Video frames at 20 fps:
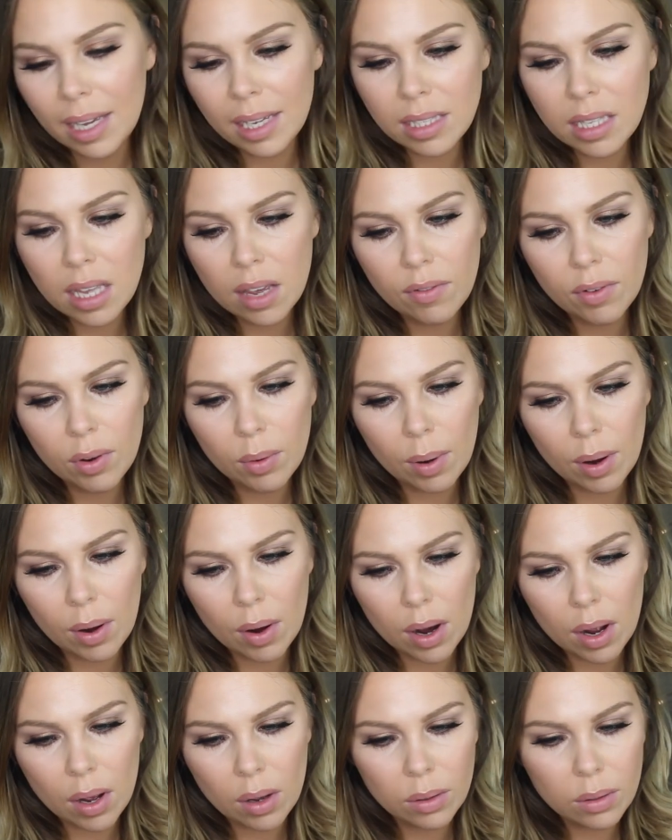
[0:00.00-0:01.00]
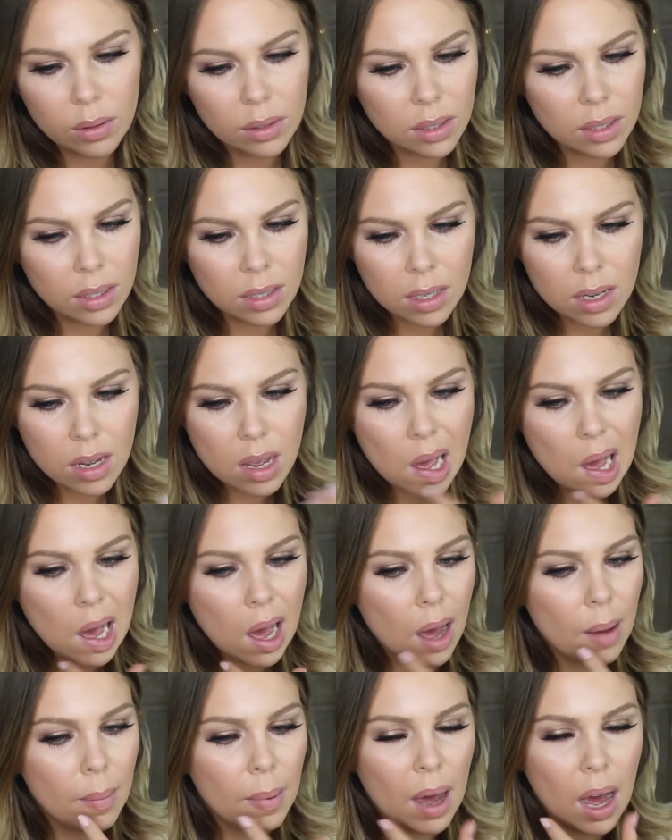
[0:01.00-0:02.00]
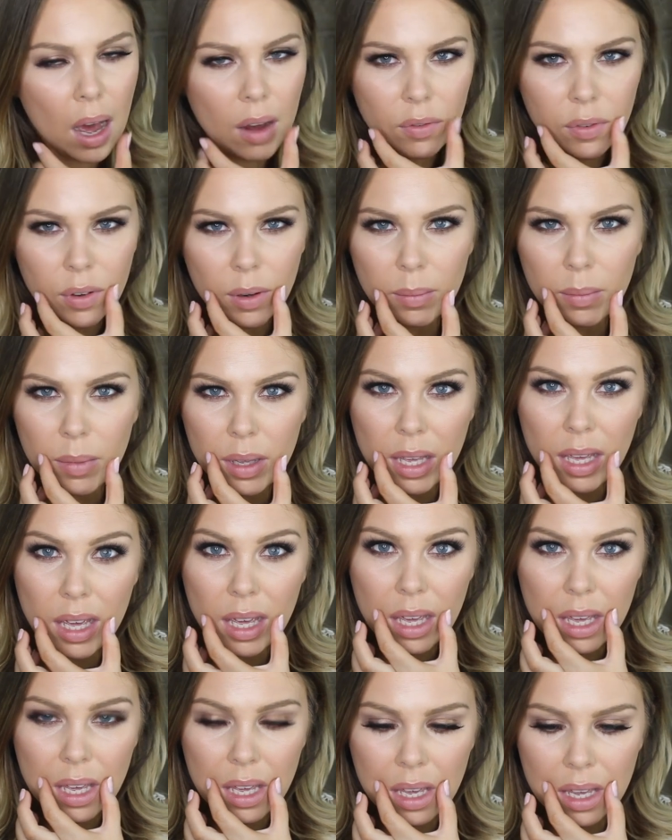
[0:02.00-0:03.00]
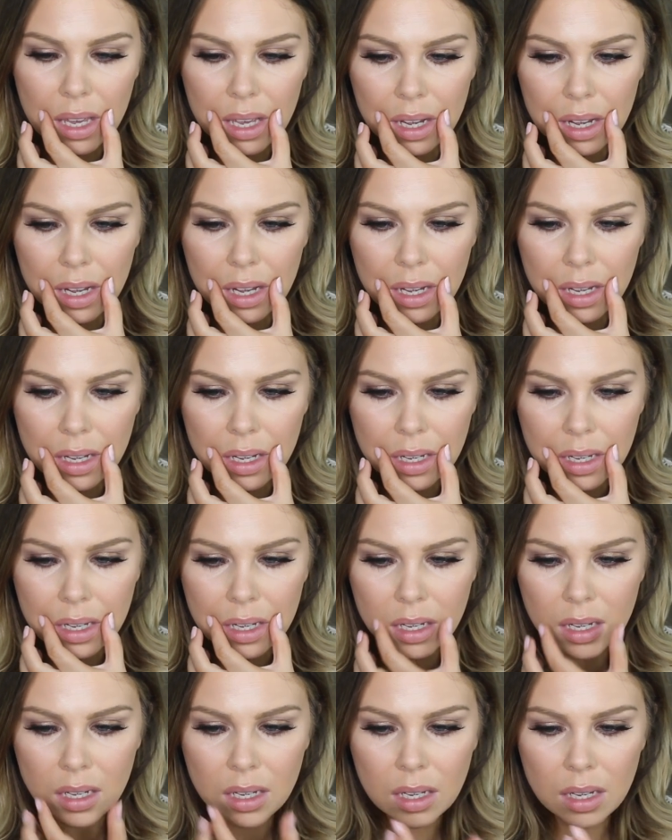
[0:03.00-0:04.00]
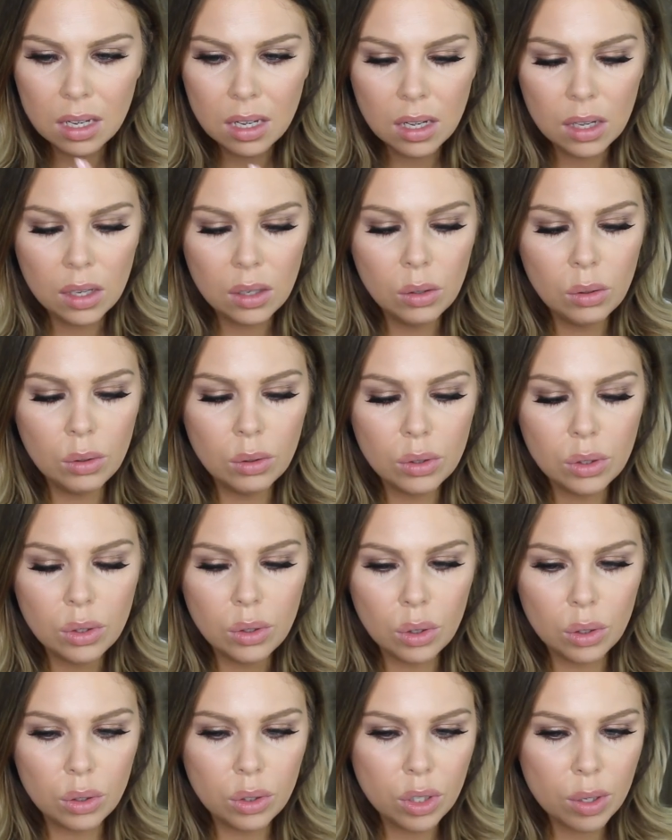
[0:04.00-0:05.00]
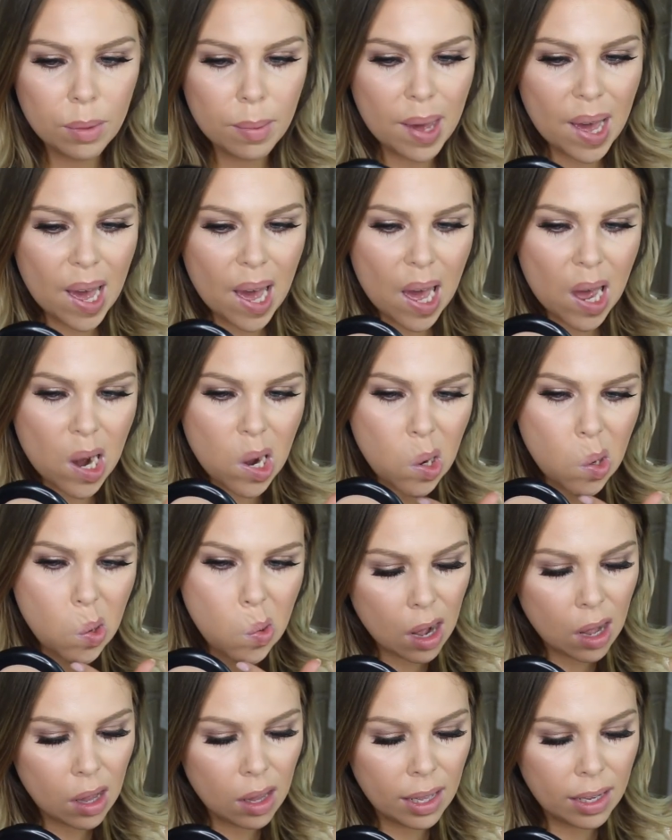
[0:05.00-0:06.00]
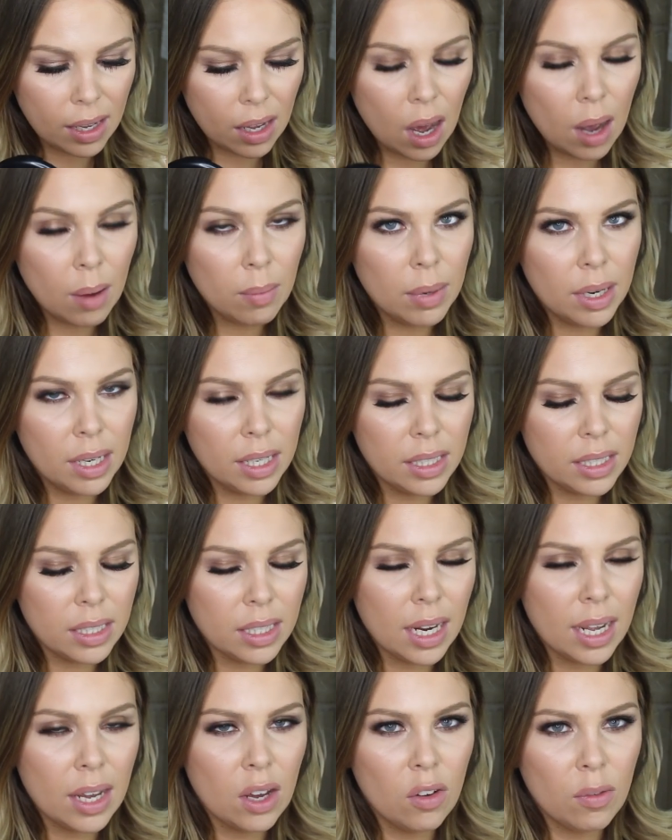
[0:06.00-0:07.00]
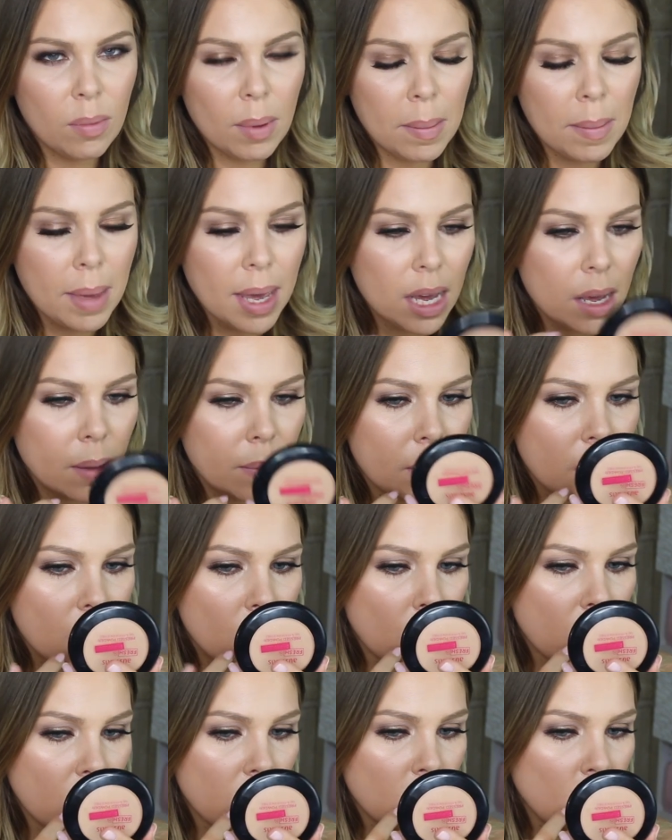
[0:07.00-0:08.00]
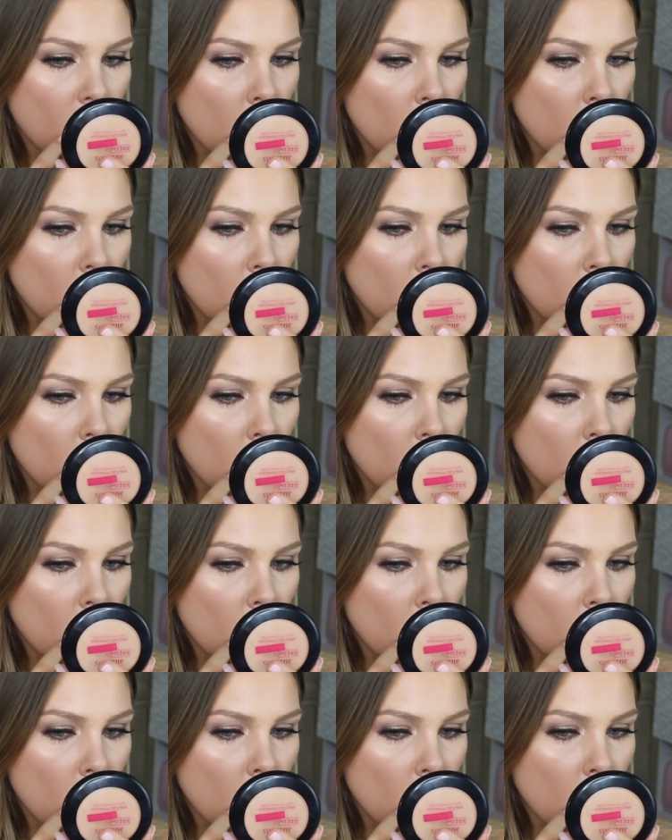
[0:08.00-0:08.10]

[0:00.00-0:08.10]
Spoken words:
I guess everywhere else apart from here looks not too bad. Like I'm ready to take off my makeup anyway,